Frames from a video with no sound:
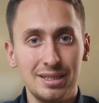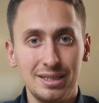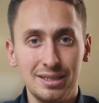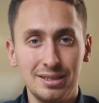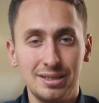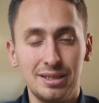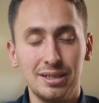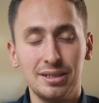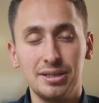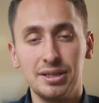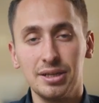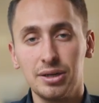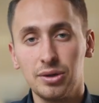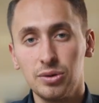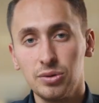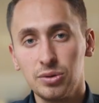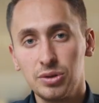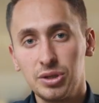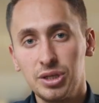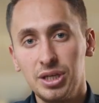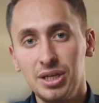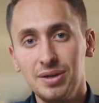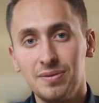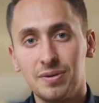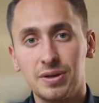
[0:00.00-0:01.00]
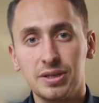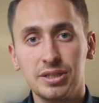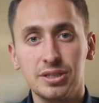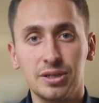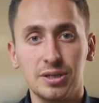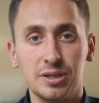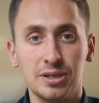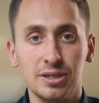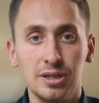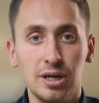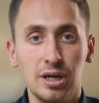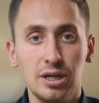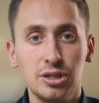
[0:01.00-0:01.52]
is that the good keywords
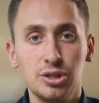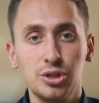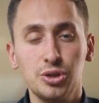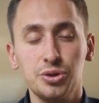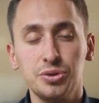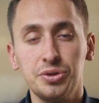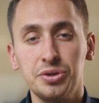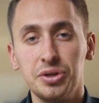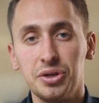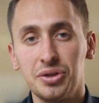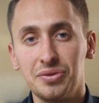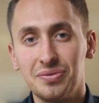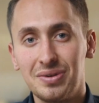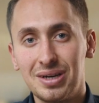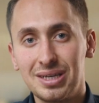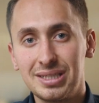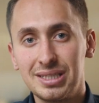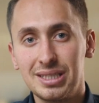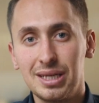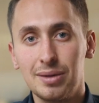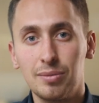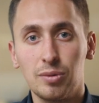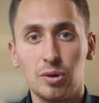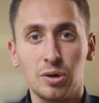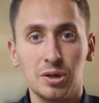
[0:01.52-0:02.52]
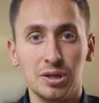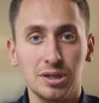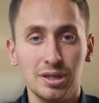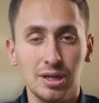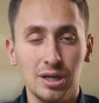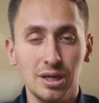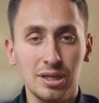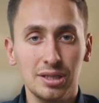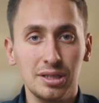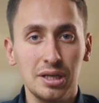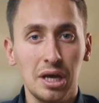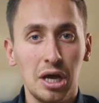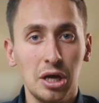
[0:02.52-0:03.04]
or not, should you invest them or
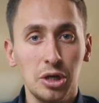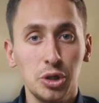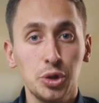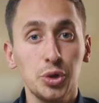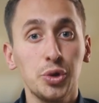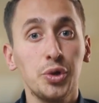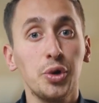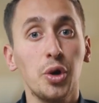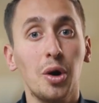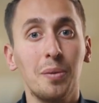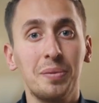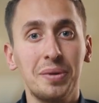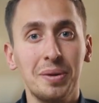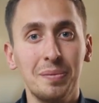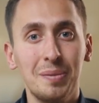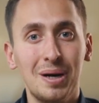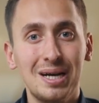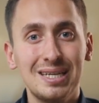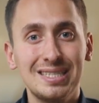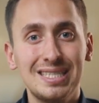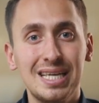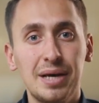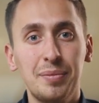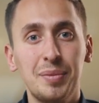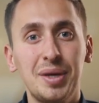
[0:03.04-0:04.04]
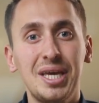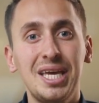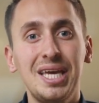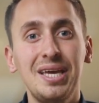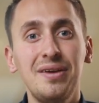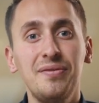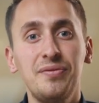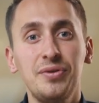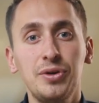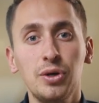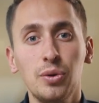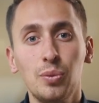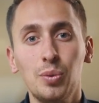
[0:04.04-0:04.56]
not, should you optimize them,
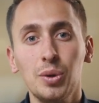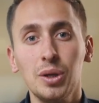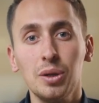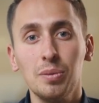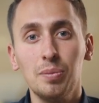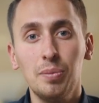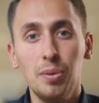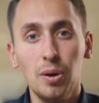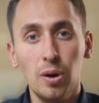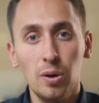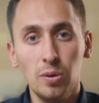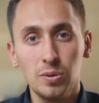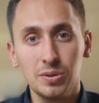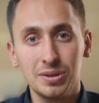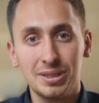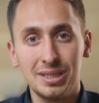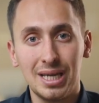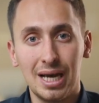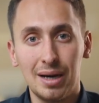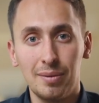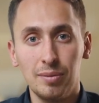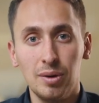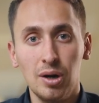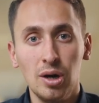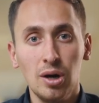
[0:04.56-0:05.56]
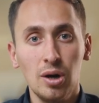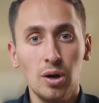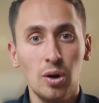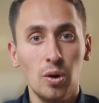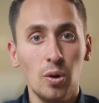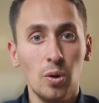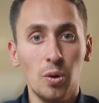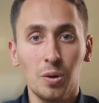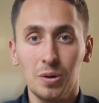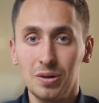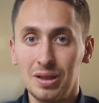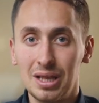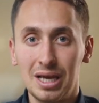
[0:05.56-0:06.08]
if you will post them,
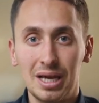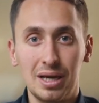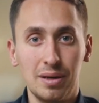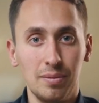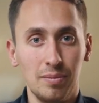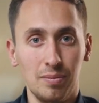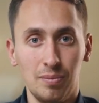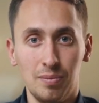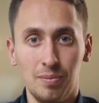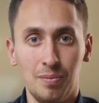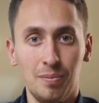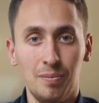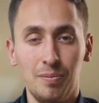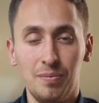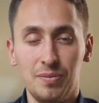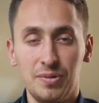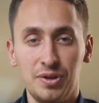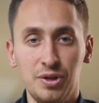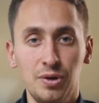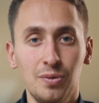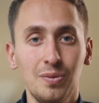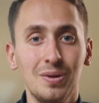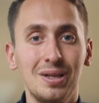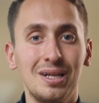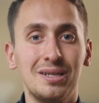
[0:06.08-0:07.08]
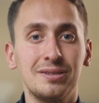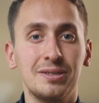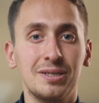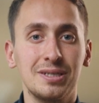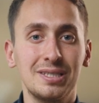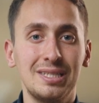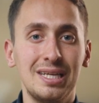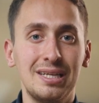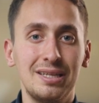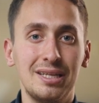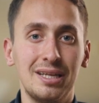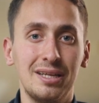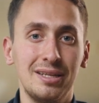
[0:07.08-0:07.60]
or you will
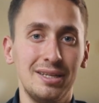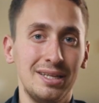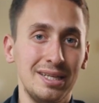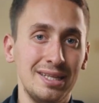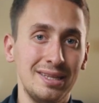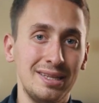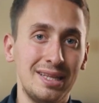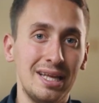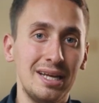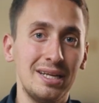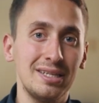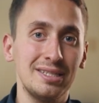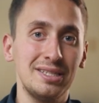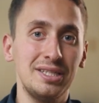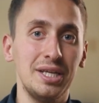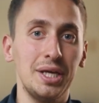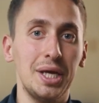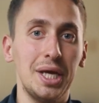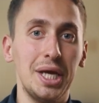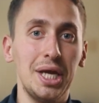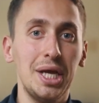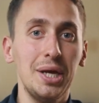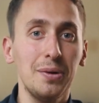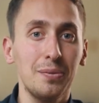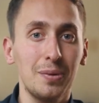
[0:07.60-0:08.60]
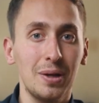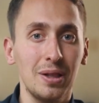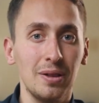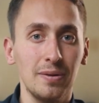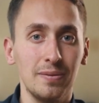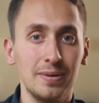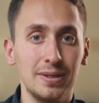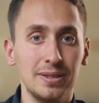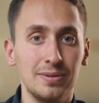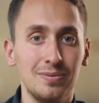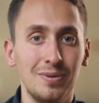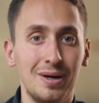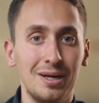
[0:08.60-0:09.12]
understand that that is the
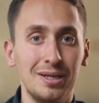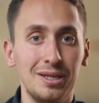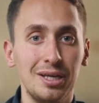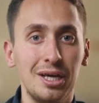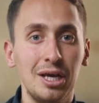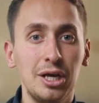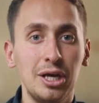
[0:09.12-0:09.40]
irrelevant one.